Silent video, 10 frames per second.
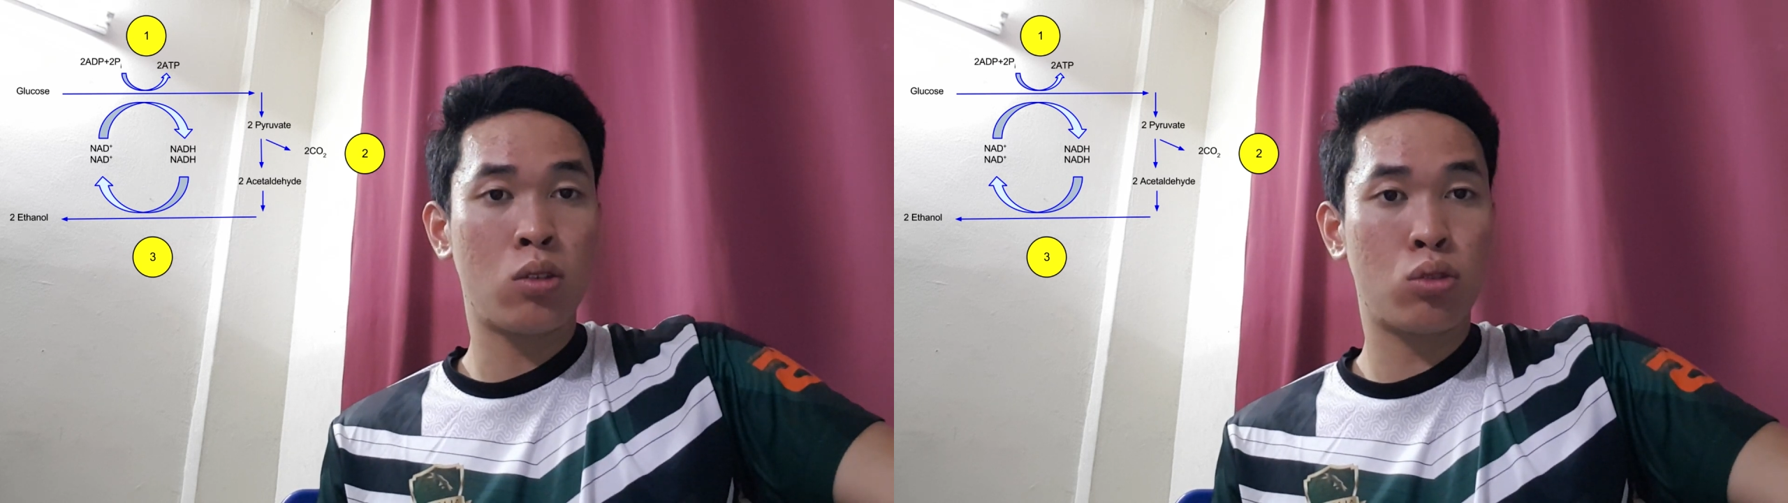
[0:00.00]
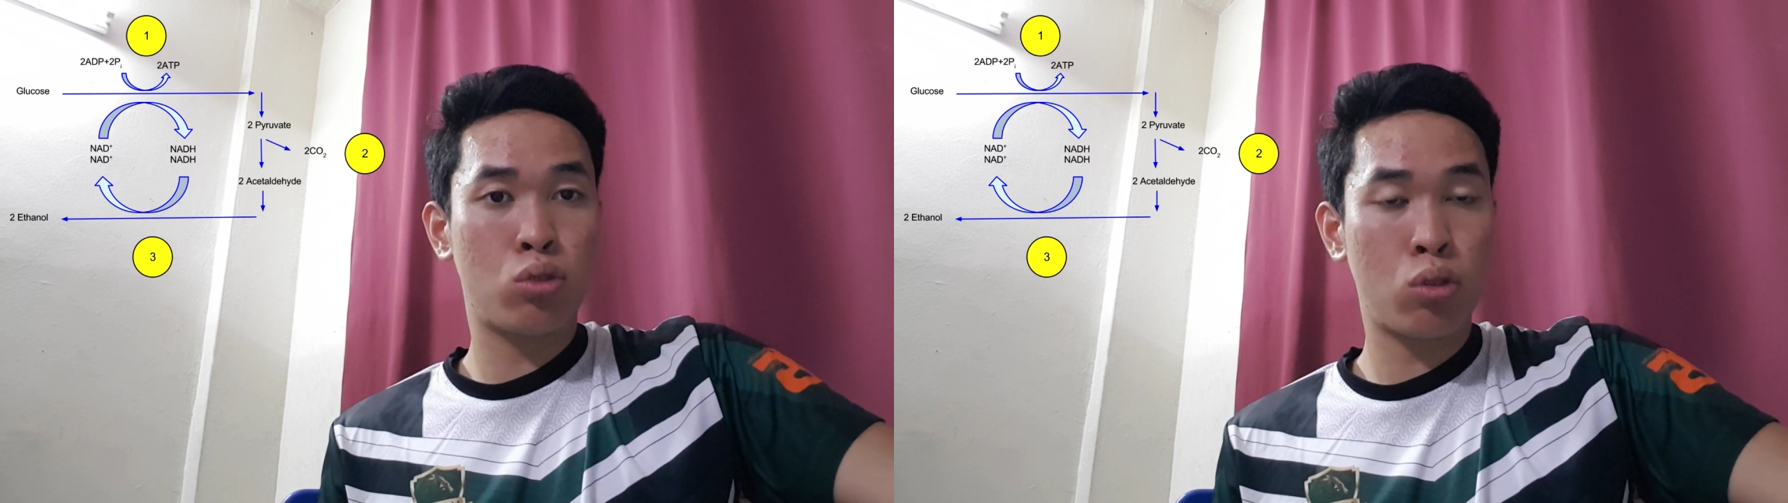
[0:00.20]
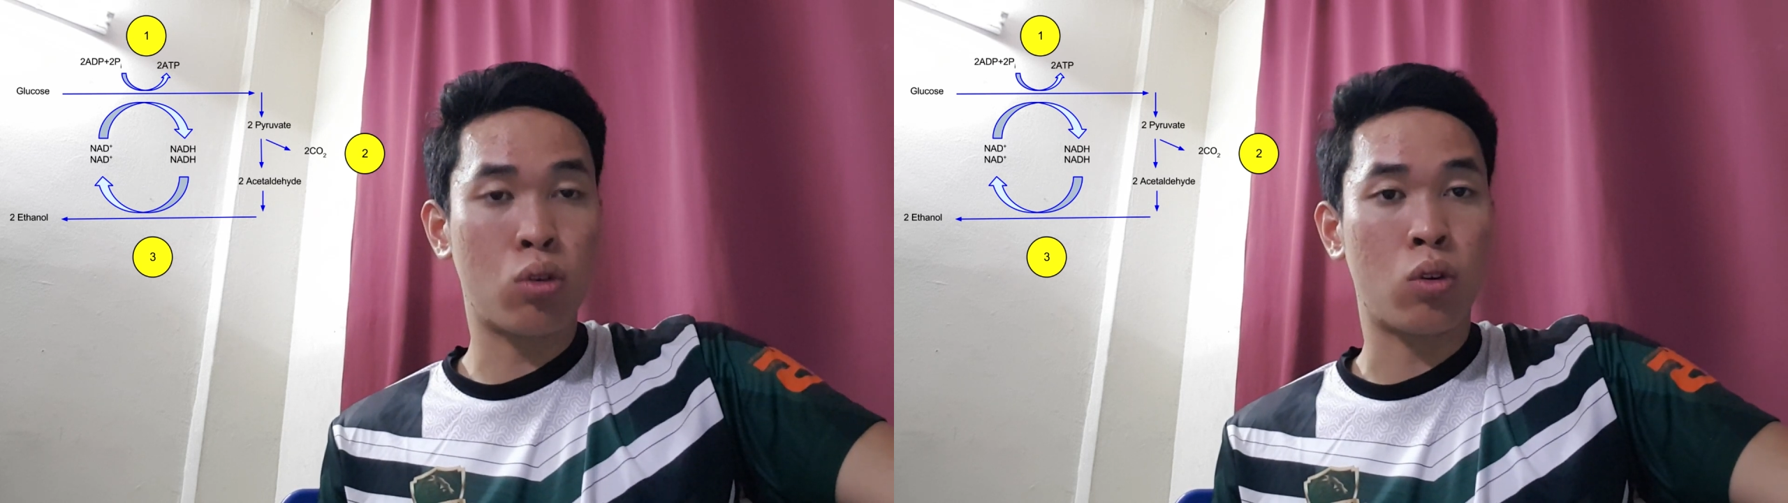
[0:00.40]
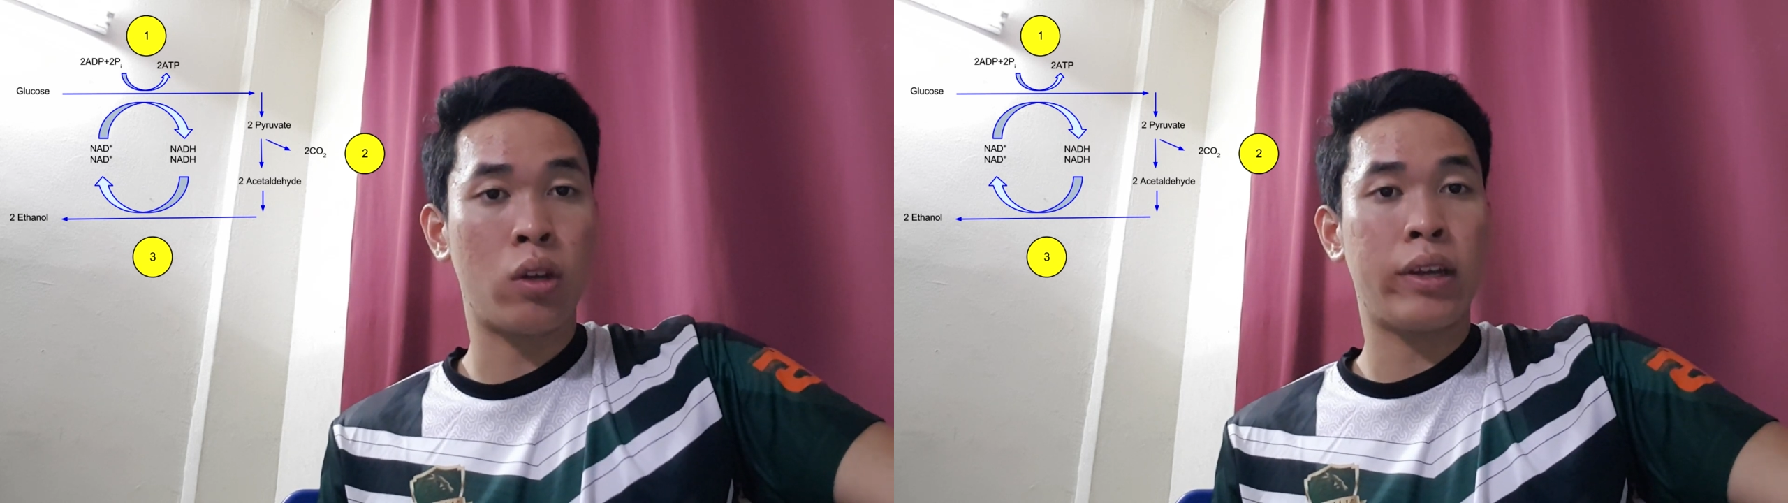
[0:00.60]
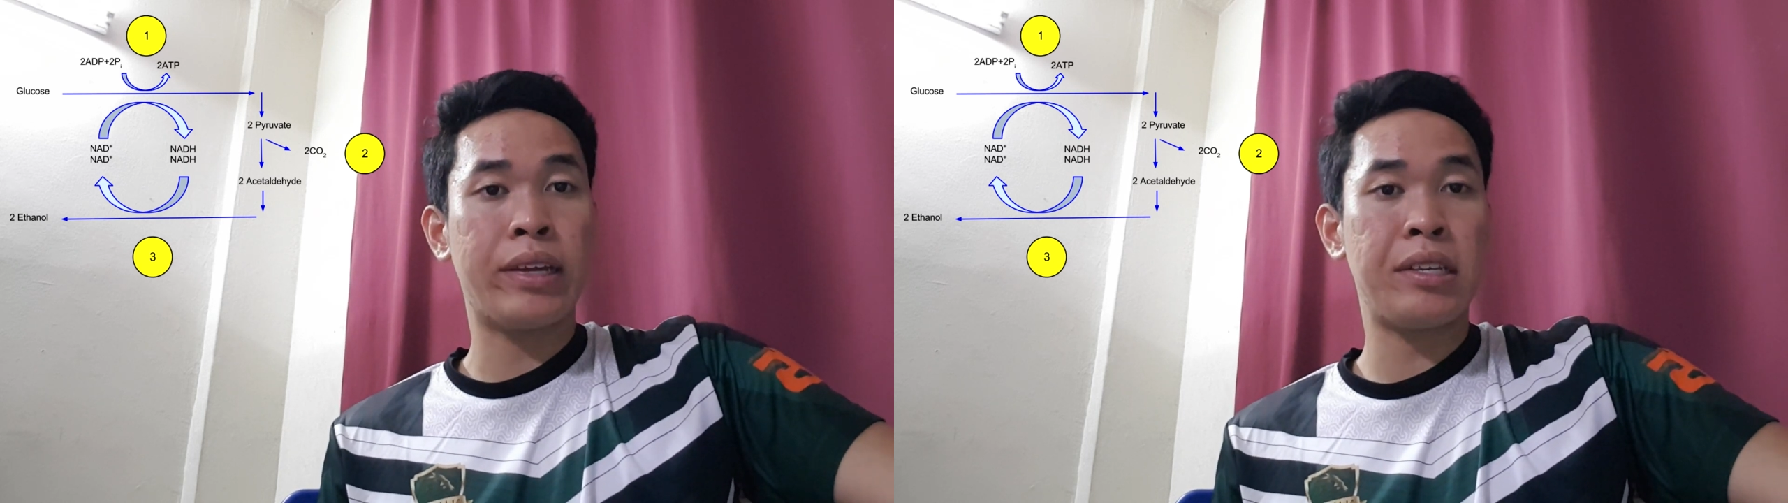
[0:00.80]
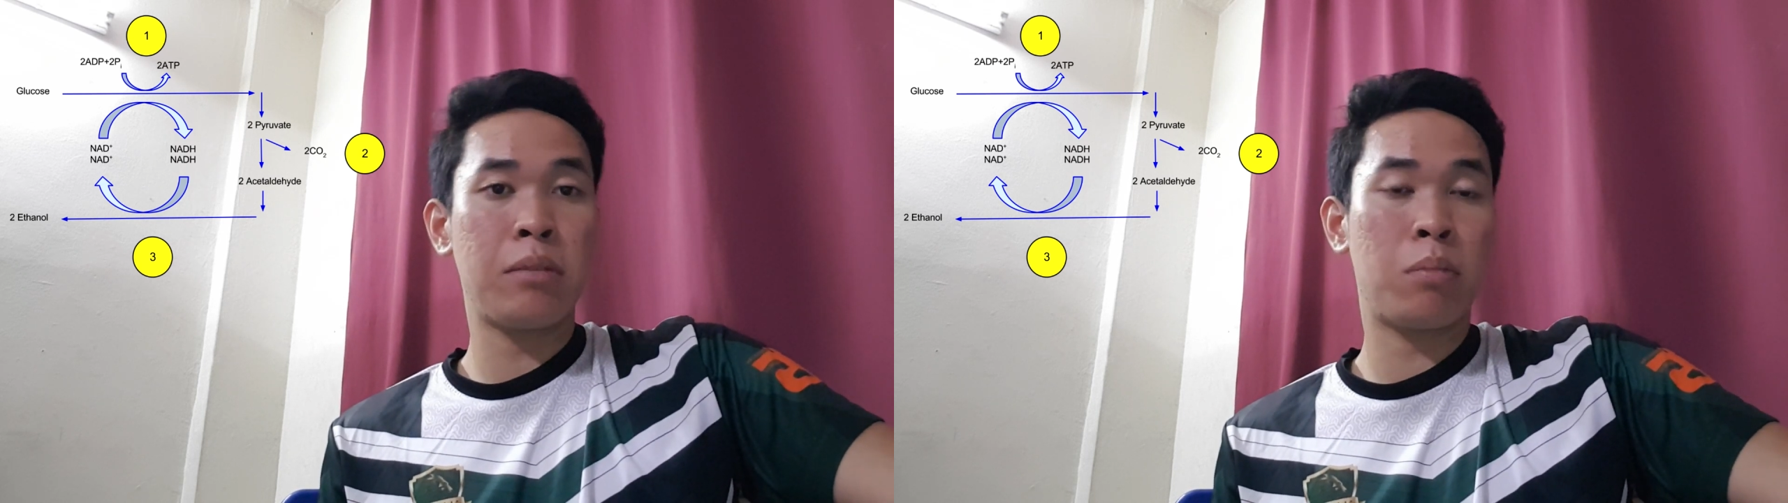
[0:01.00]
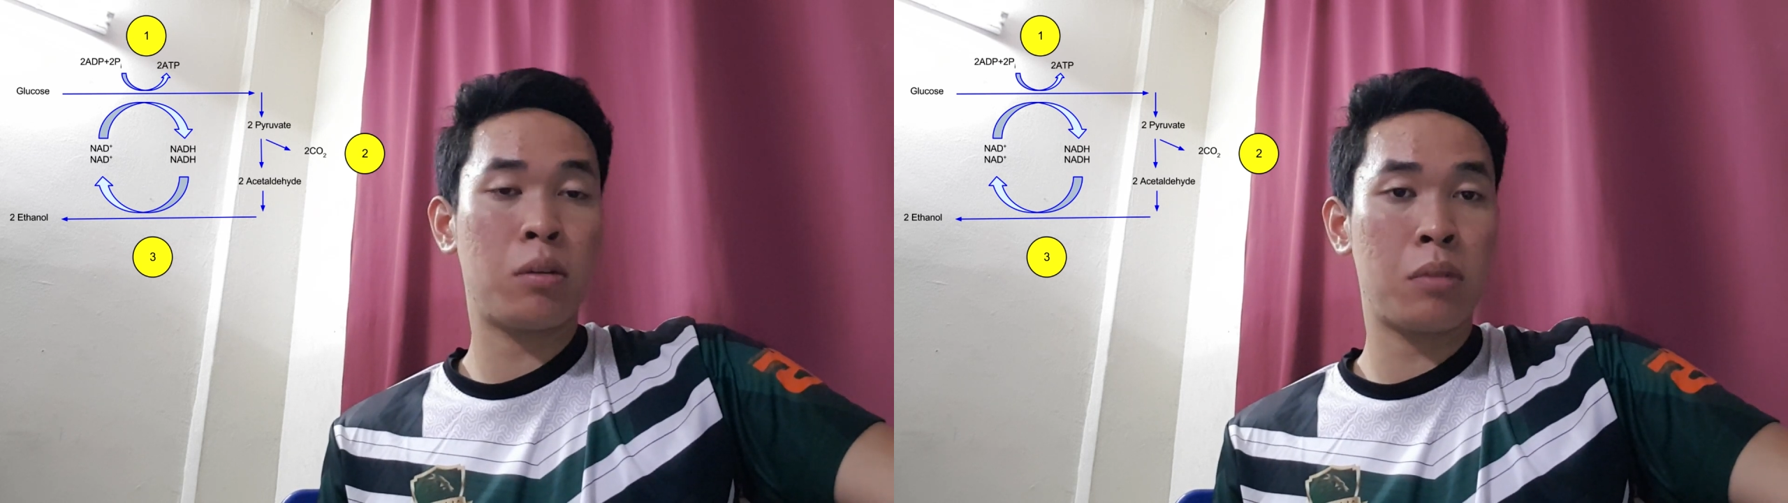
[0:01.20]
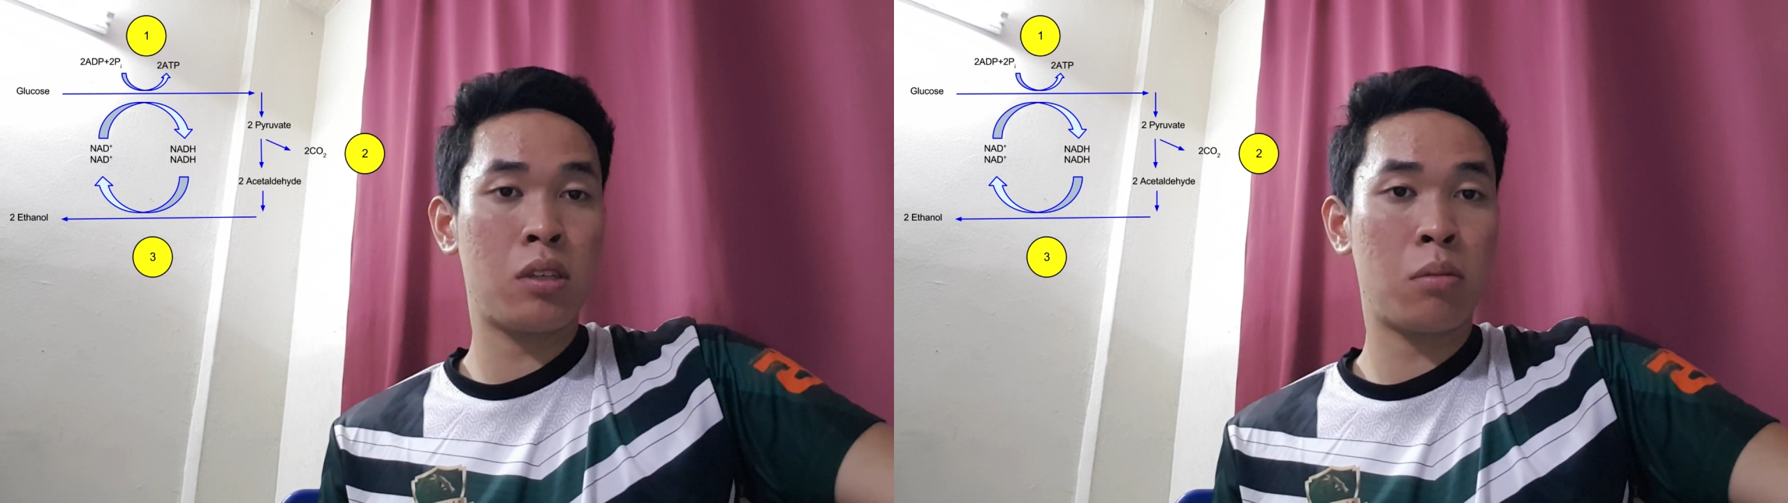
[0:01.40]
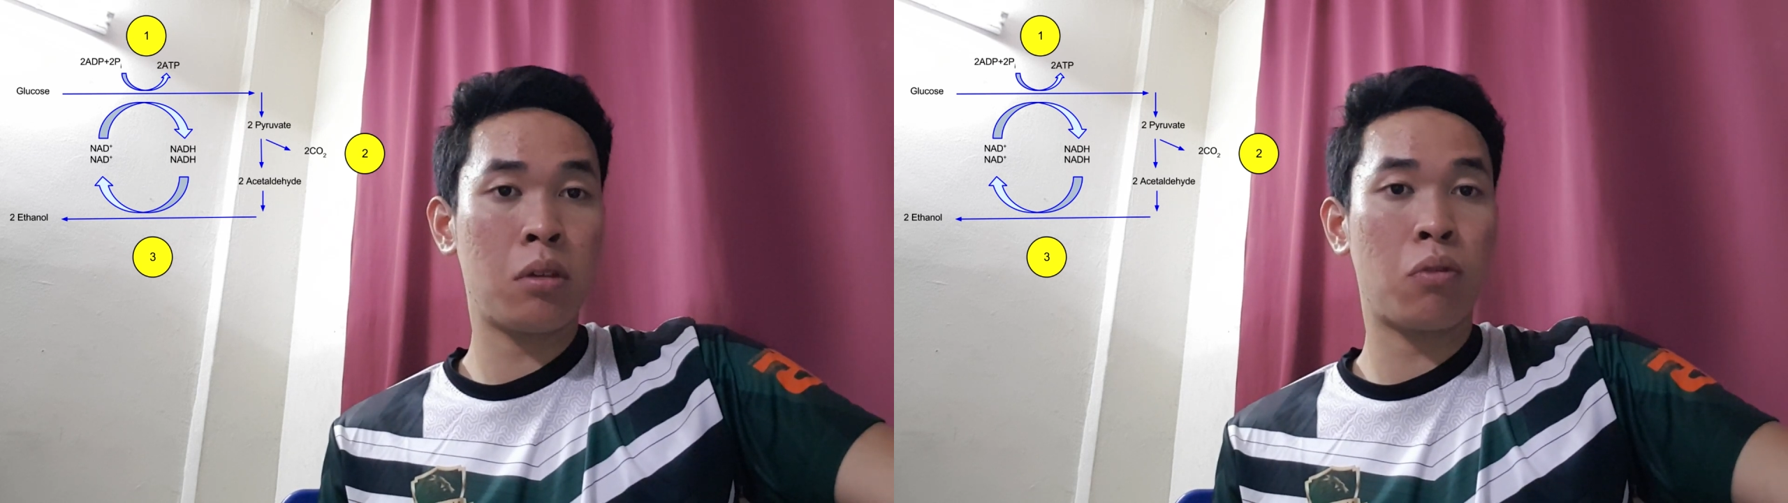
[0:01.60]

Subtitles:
So, is it permissible